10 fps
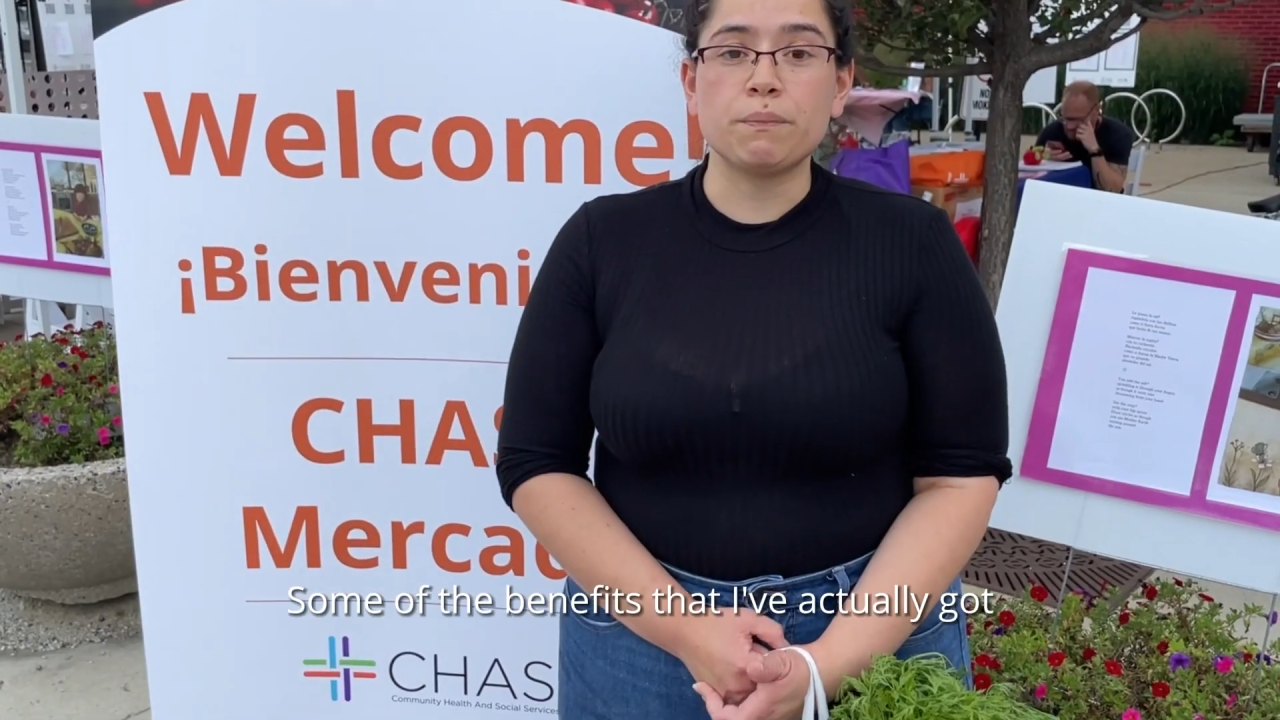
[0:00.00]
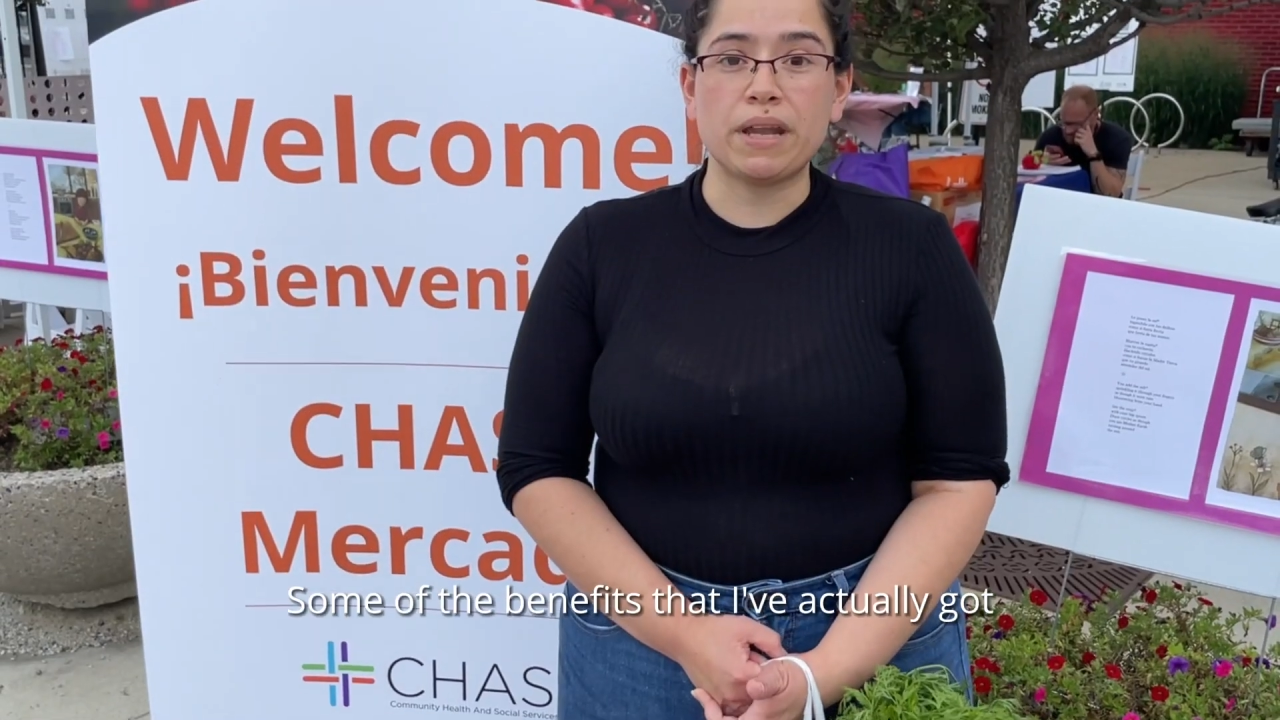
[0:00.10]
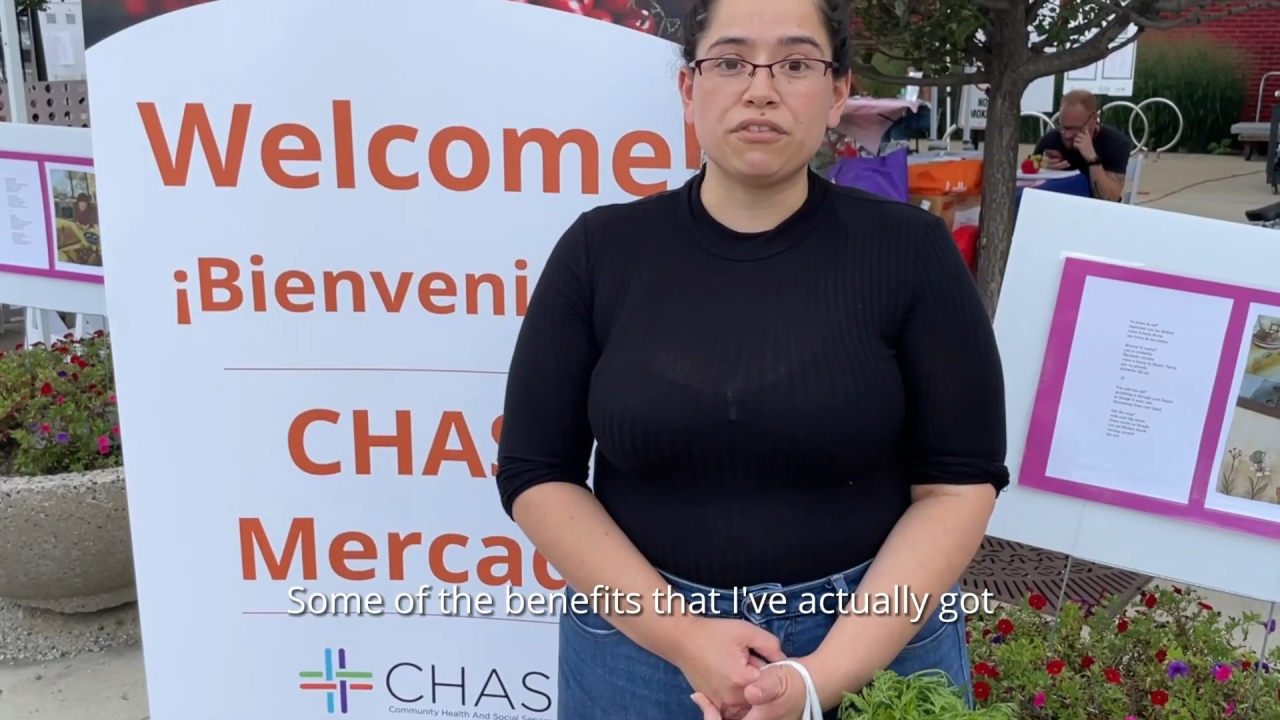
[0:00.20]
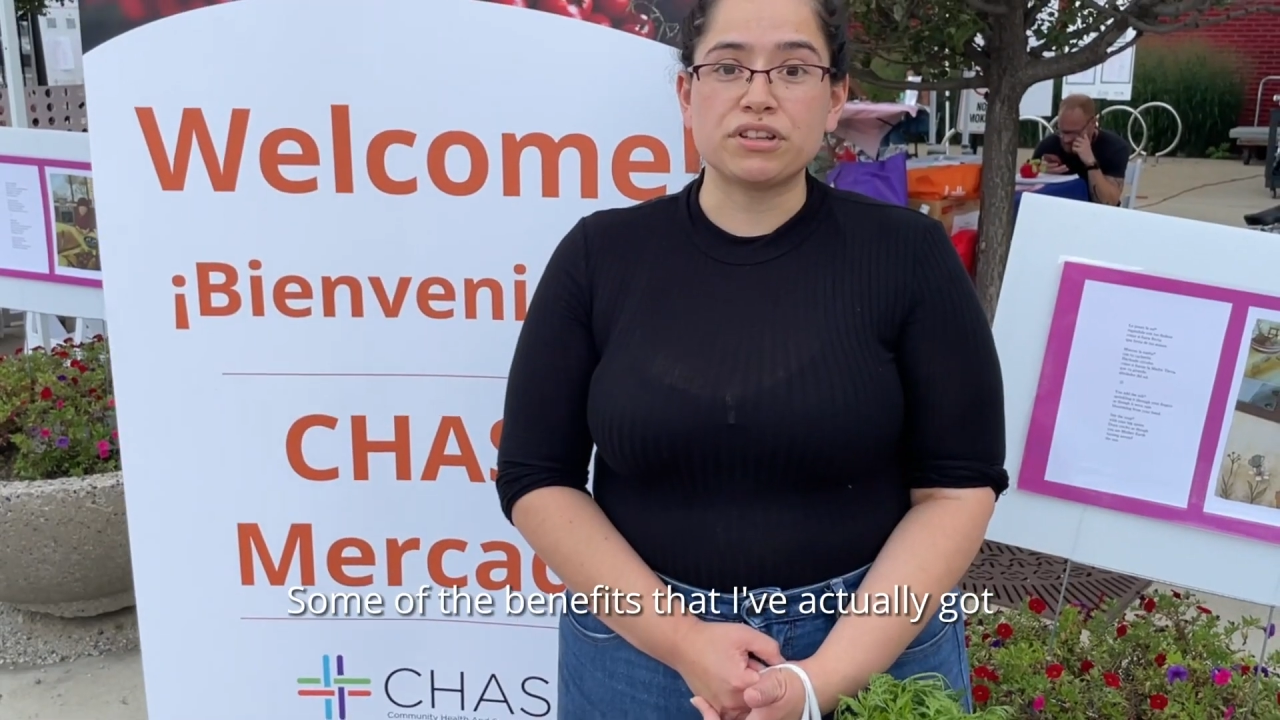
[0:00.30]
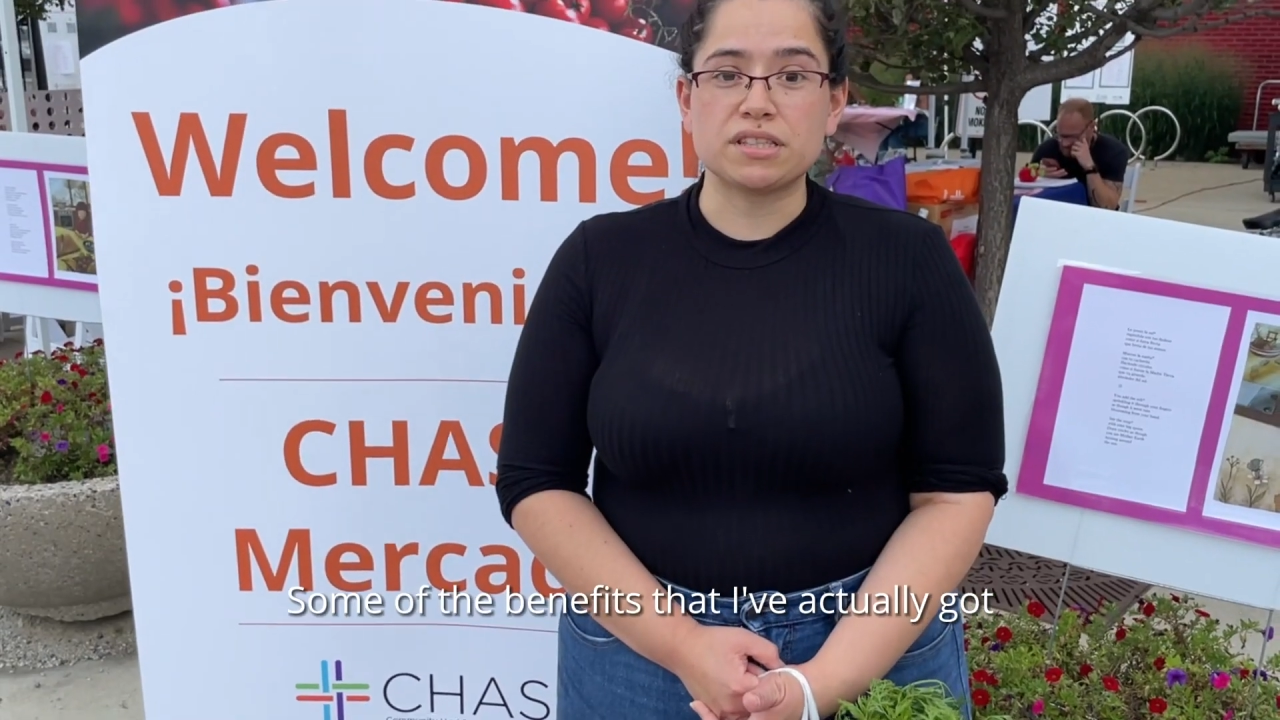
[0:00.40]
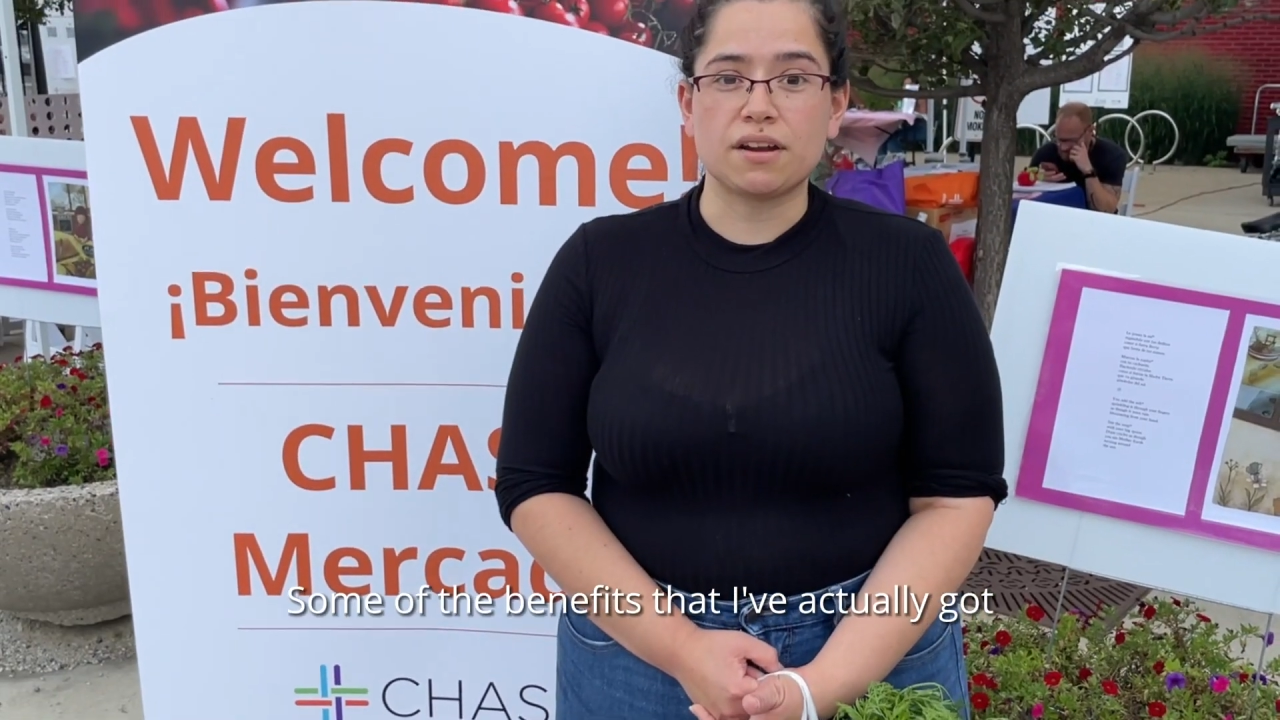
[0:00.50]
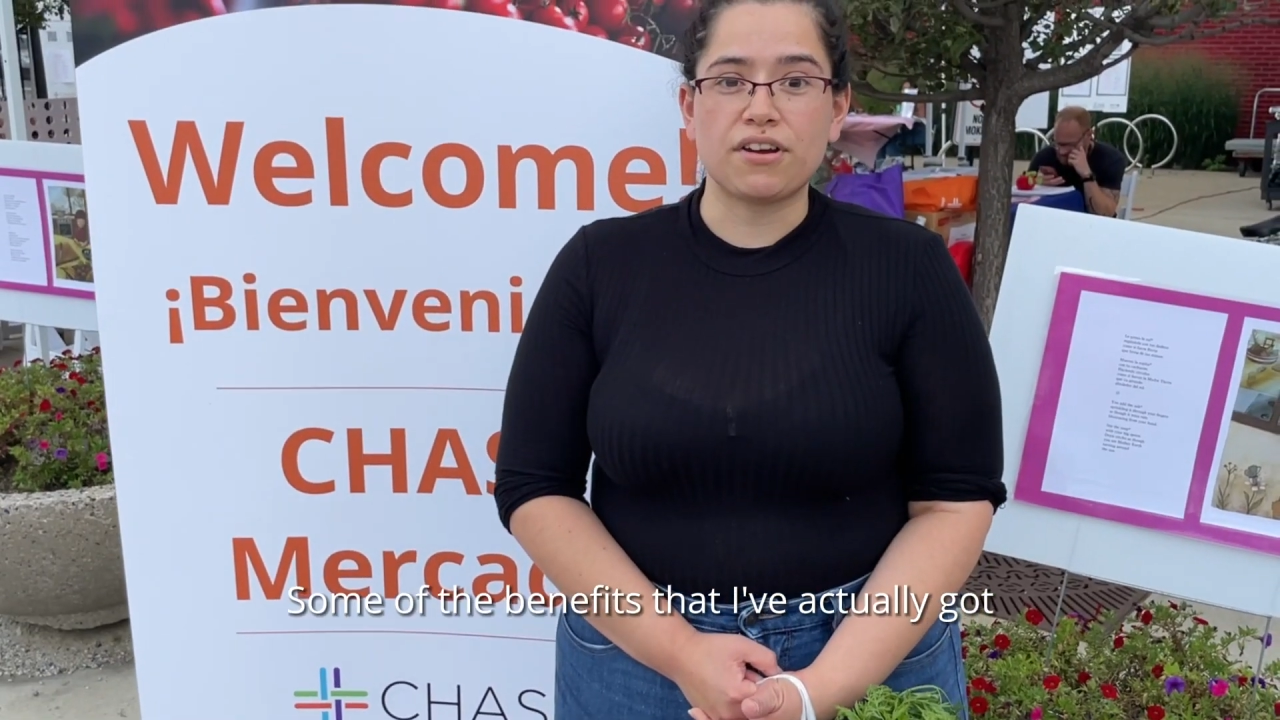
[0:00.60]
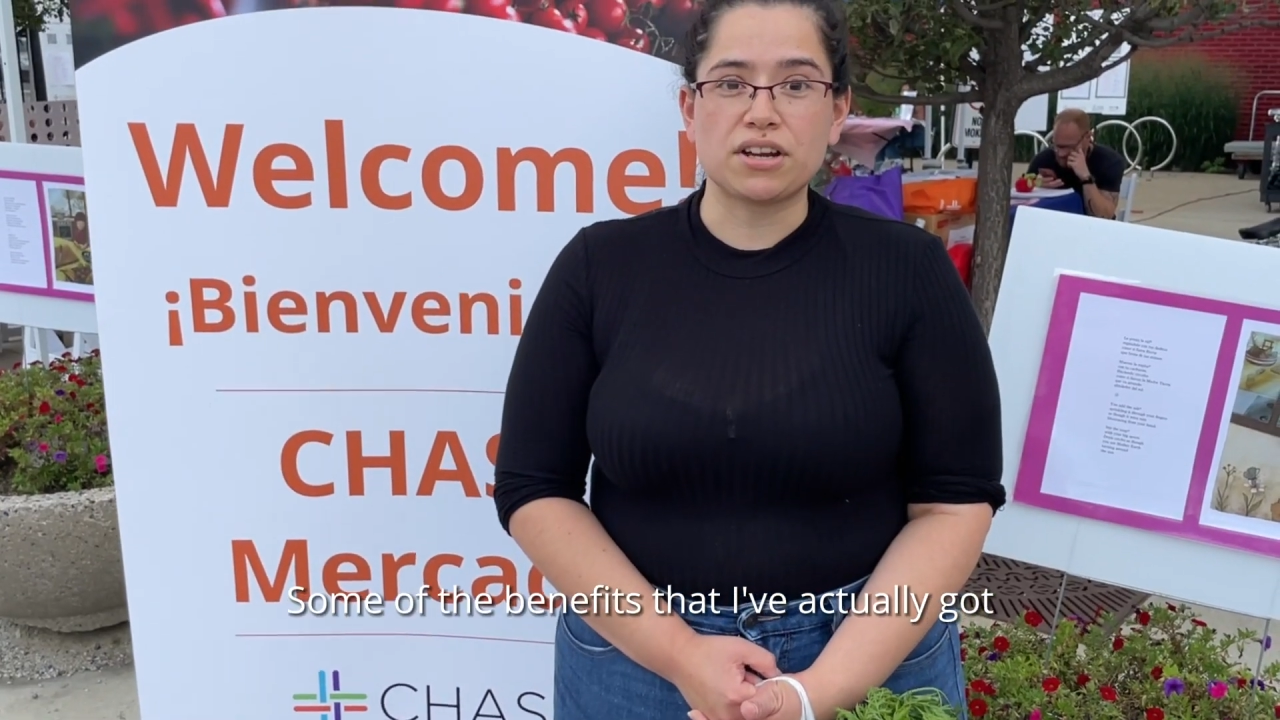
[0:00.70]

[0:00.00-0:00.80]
the benefits that I've